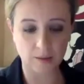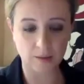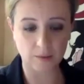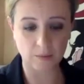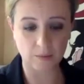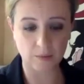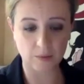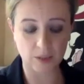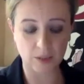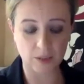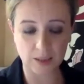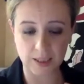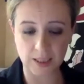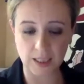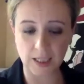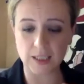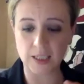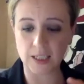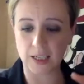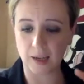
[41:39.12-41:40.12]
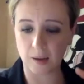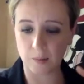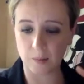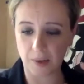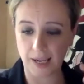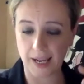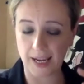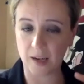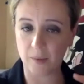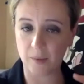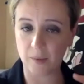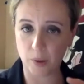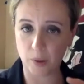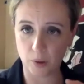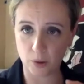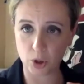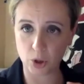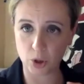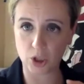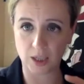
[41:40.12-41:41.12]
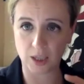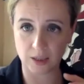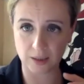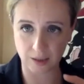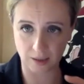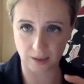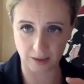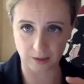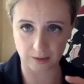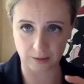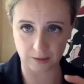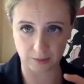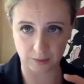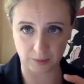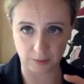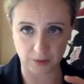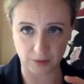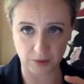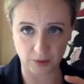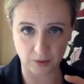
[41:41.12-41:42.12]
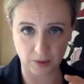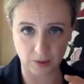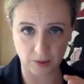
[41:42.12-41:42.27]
succeeding at playing a posh, entitled,